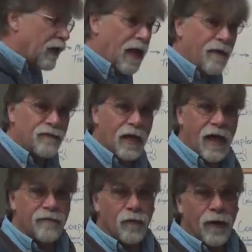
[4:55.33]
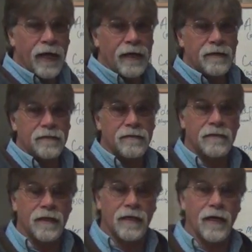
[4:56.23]
we have to have a way
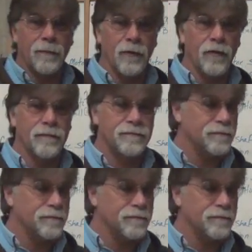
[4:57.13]
to couple